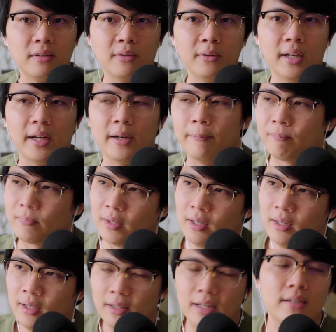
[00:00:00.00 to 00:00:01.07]
So like,
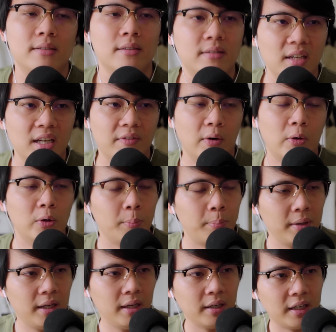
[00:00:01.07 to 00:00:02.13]
let's just say if I'm going to
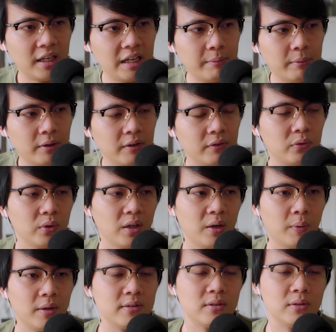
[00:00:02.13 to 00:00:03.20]
play a game or if
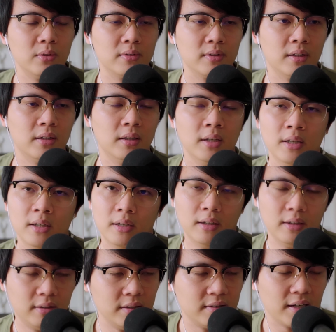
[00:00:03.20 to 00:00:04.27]
Suyan wants to use
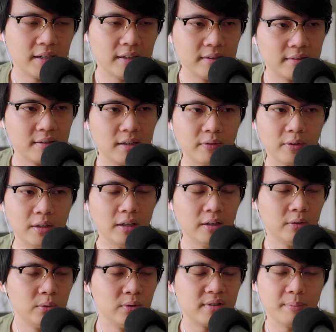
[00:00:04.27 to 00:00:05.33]
designing stuff
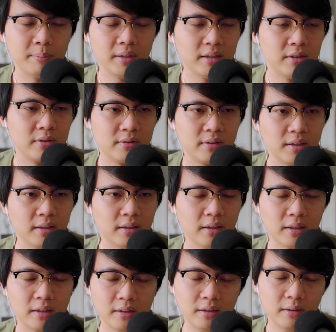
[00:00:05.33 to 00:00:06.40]
and do something interesting
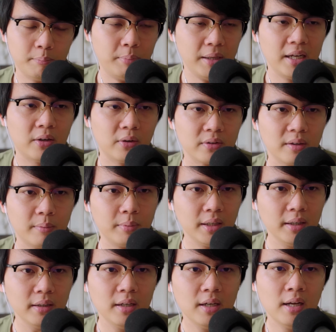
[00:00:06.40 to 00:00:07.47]
like bake or
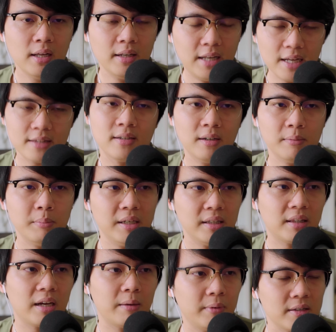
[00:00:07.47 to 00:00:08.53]
something, that's her me
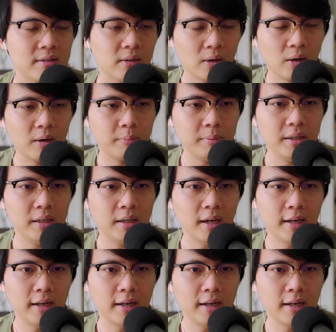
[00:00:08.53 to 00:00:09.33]
time, that's her hobby.